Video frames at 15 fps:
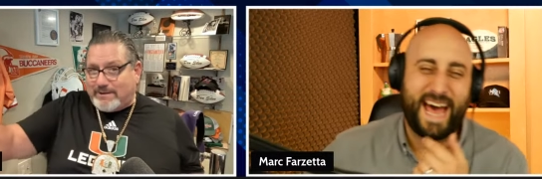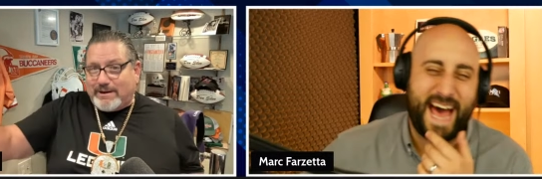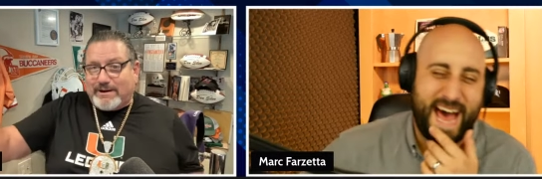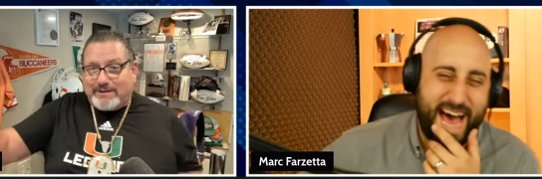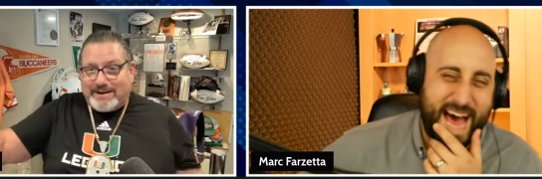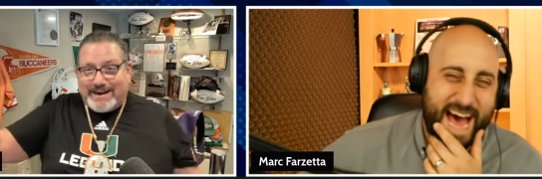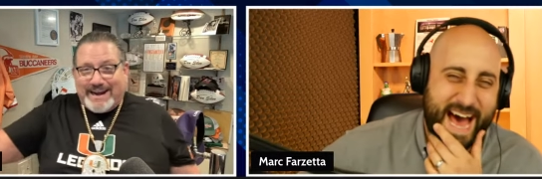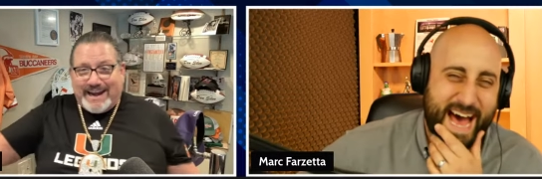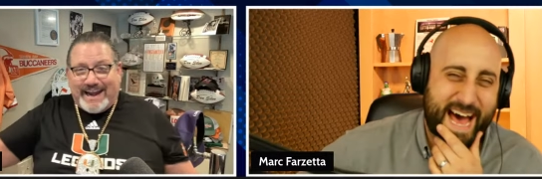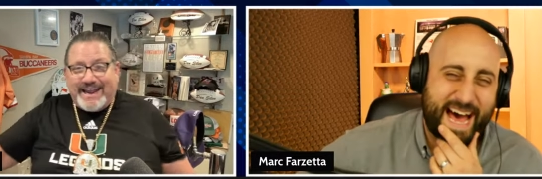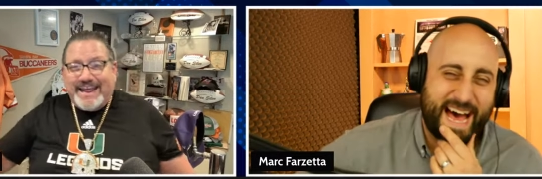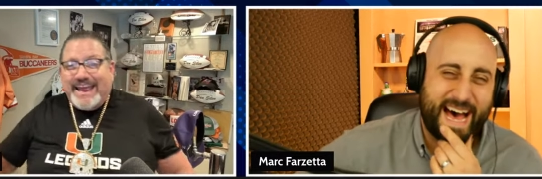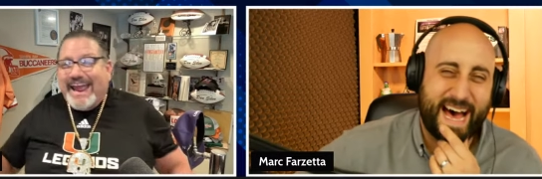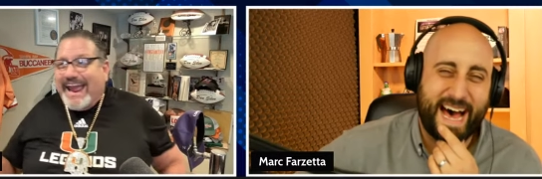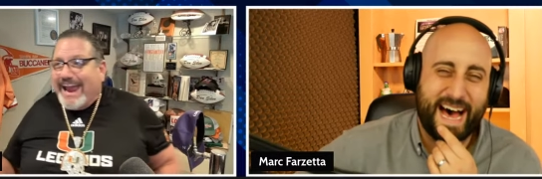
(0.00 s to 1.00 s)
Speaker 1: here,
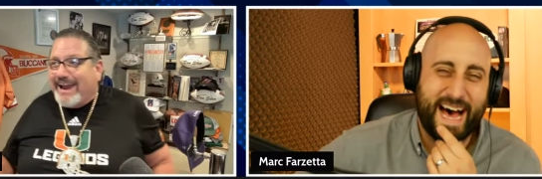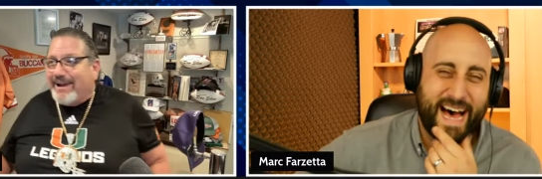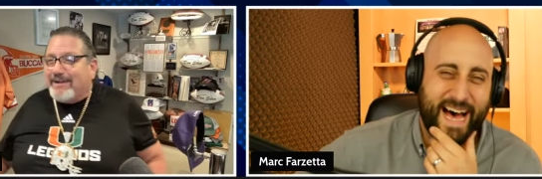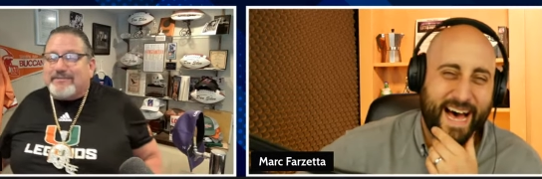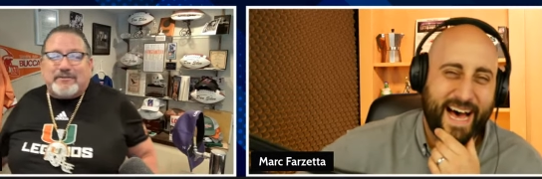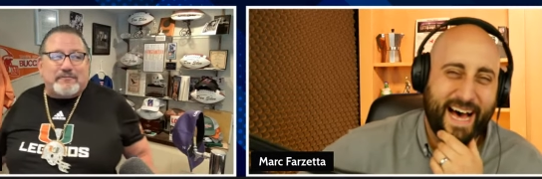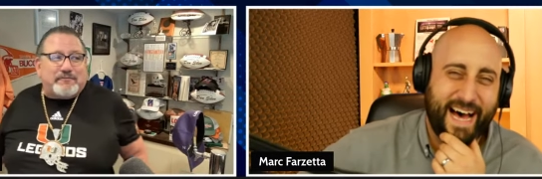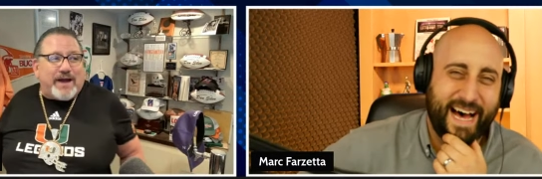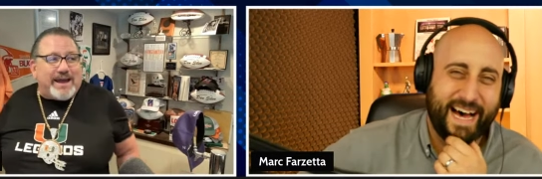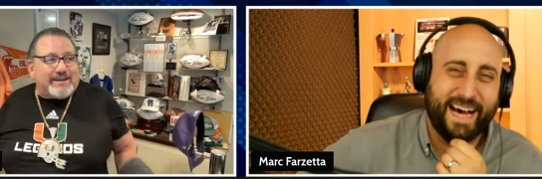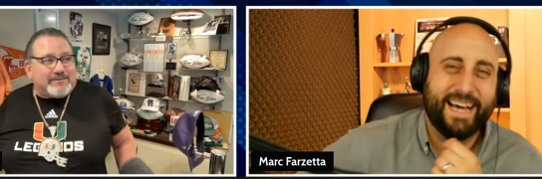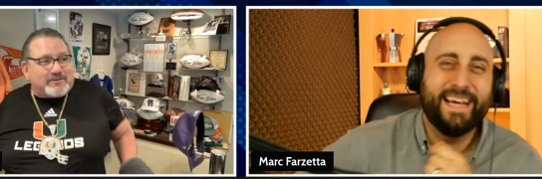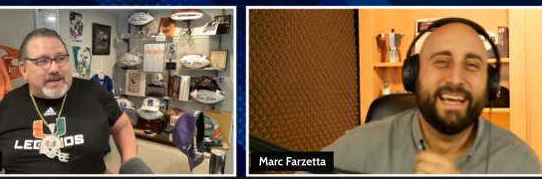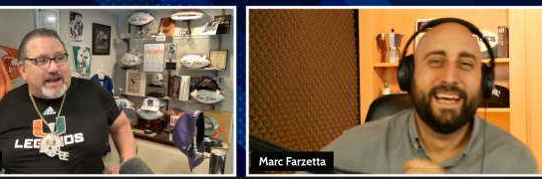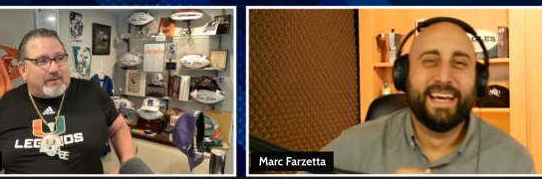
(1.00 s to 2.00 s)
hey, here's your final
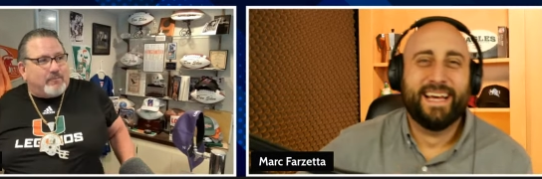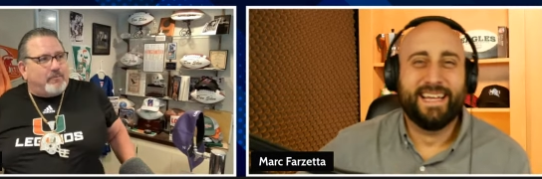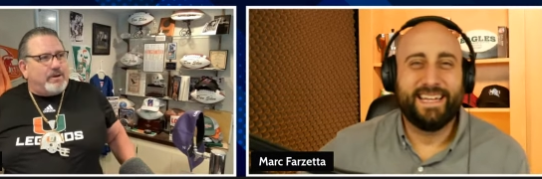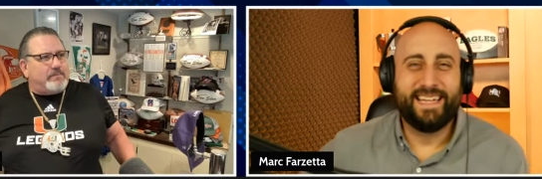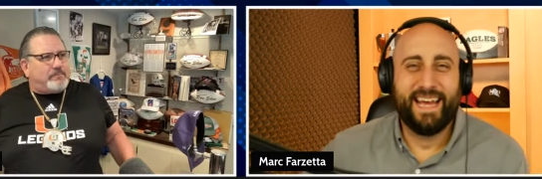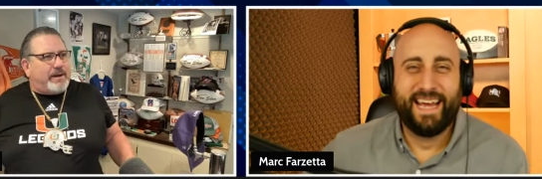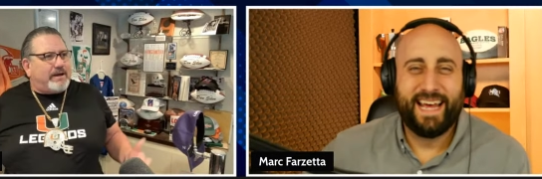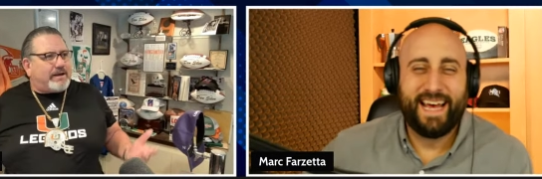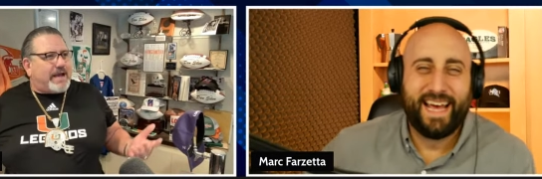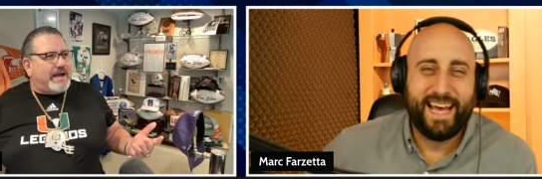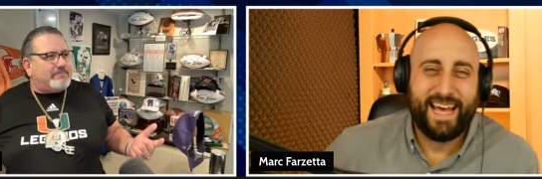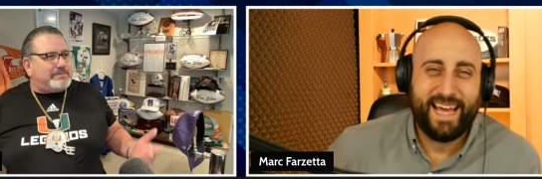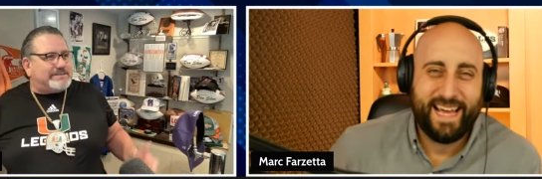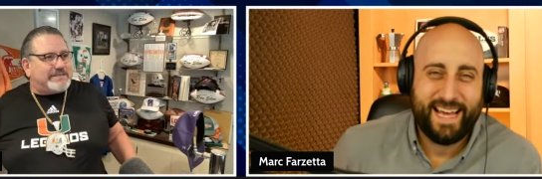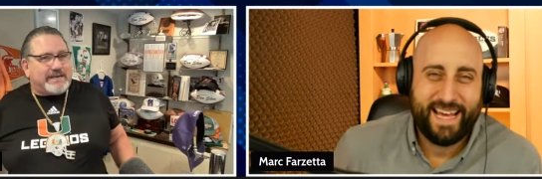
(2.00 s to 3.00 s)
check. What about
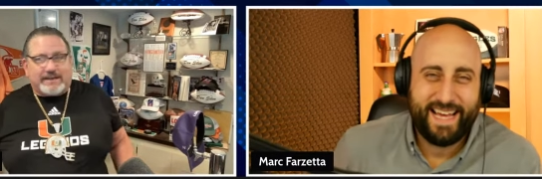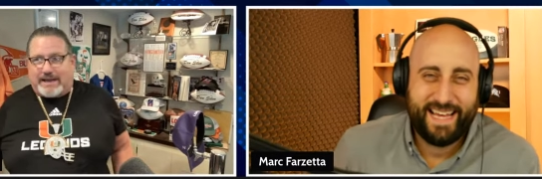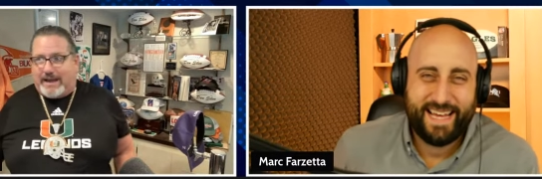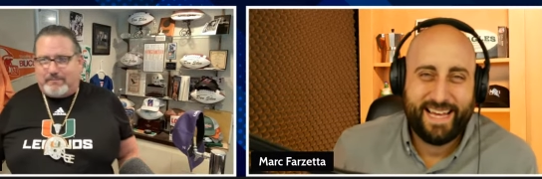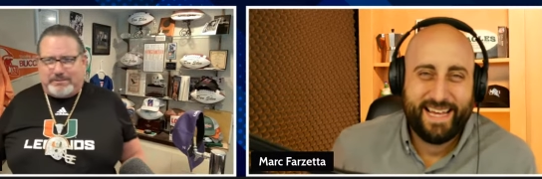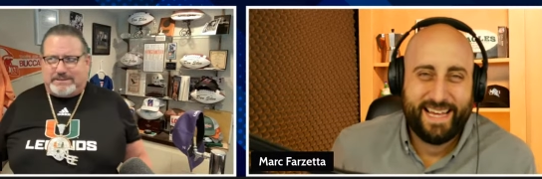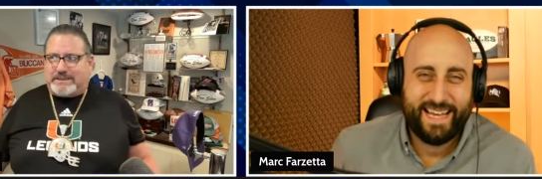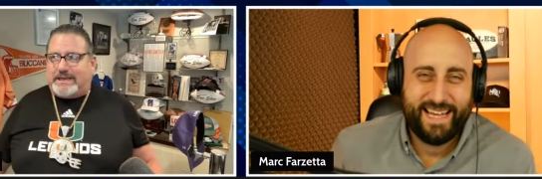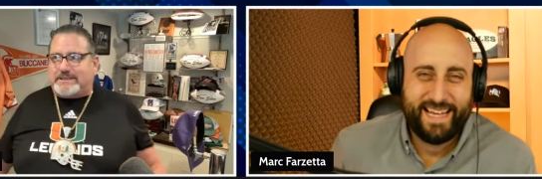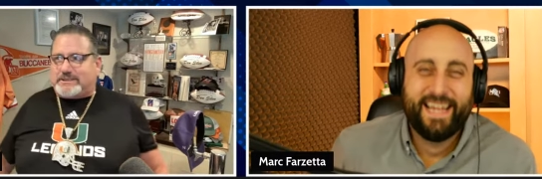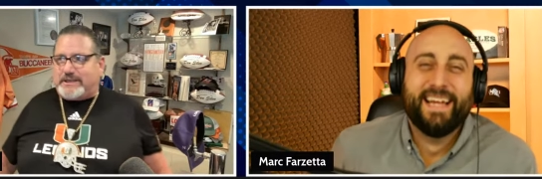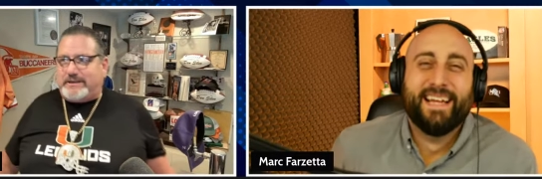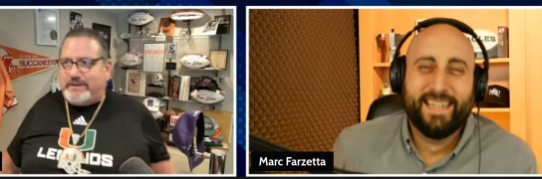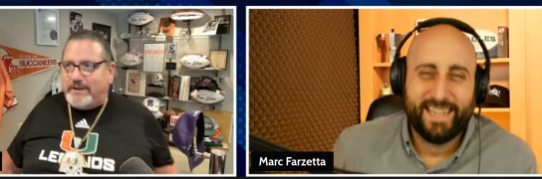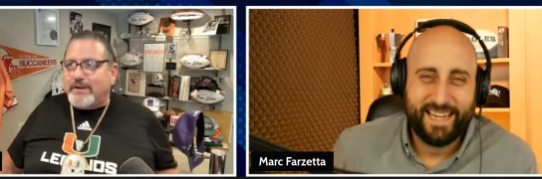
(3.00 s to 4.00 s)
compensation?
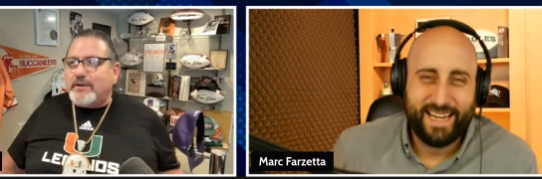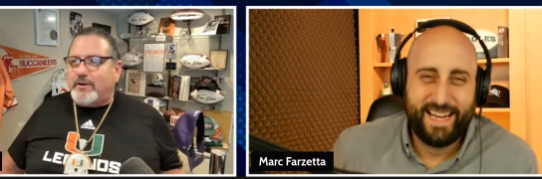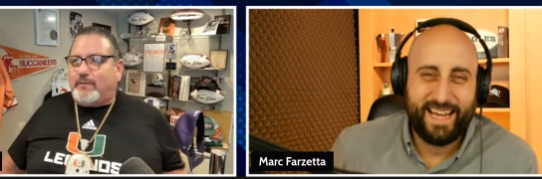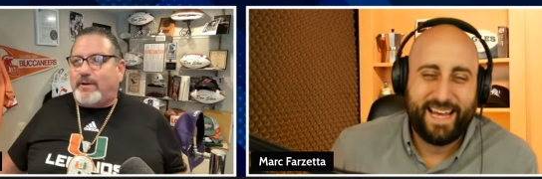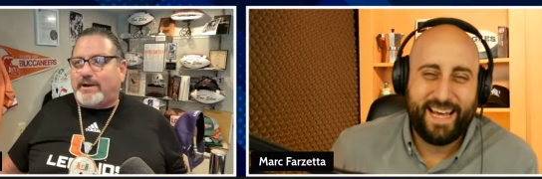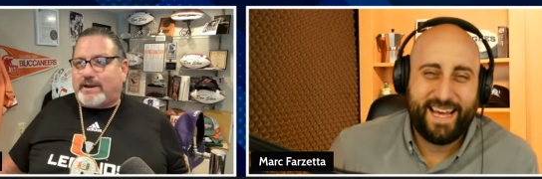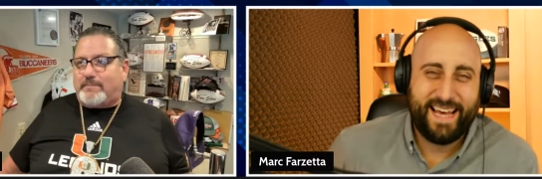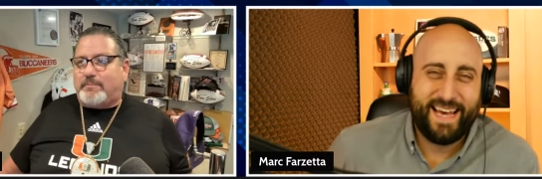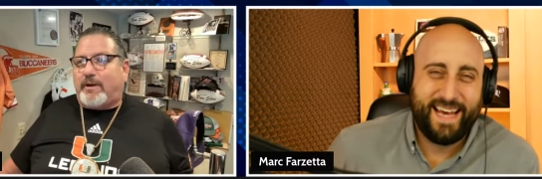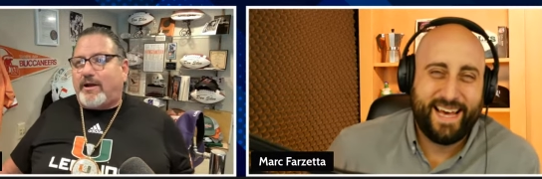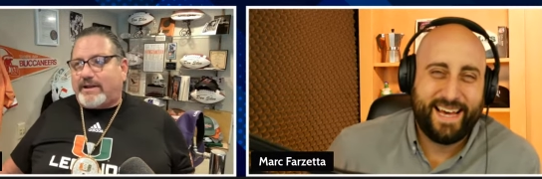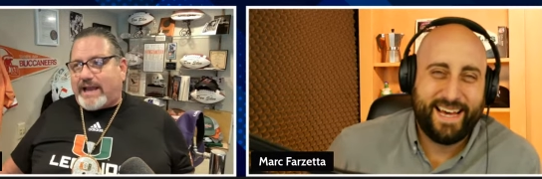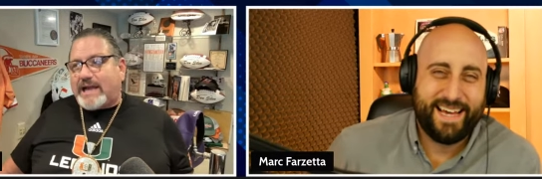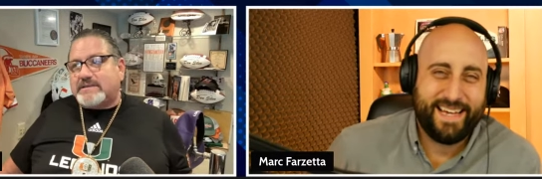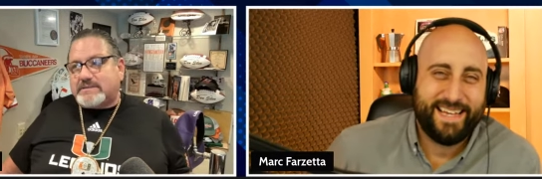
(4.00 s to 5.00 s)
Compensation? You work in
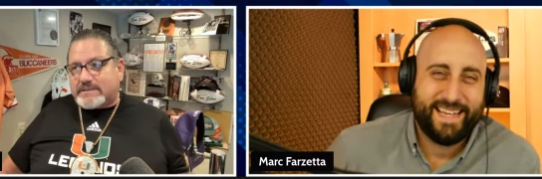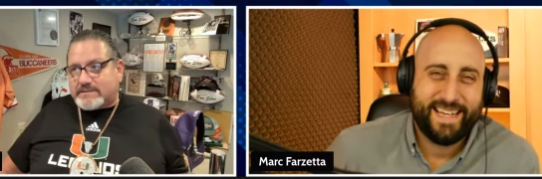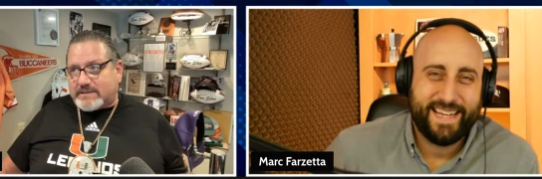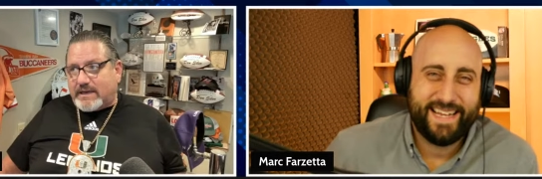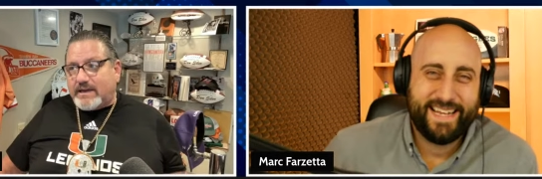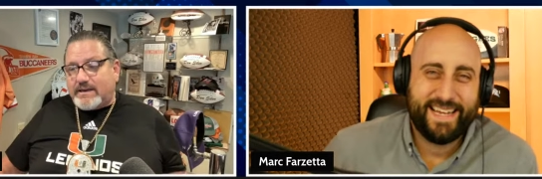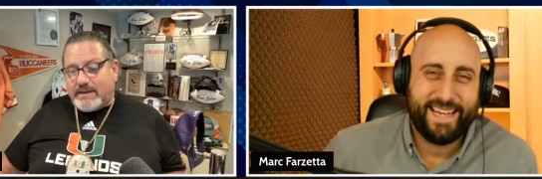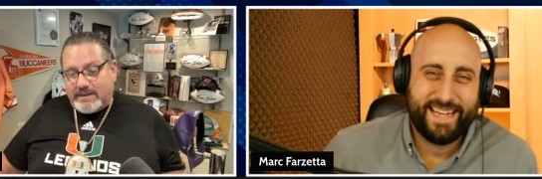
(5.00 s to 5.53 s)
broadcasting, son.